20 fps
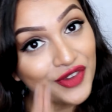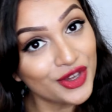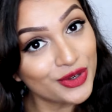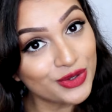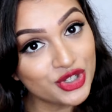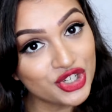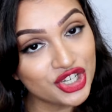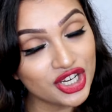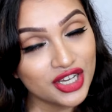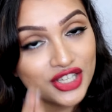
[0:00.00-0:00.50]

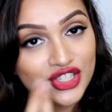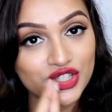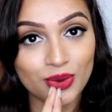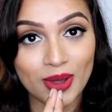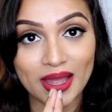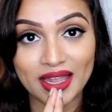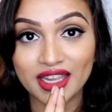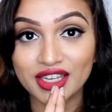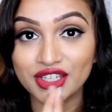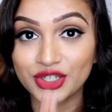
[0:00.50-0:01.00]
future,
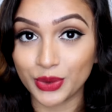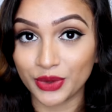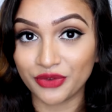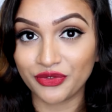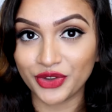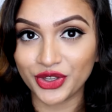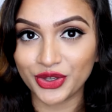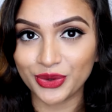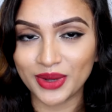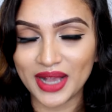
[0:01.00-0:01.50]
so I can do
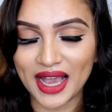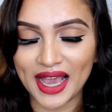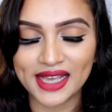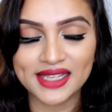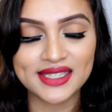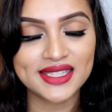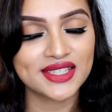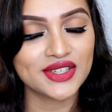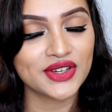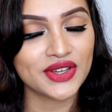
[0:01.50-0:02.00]
it for you guys.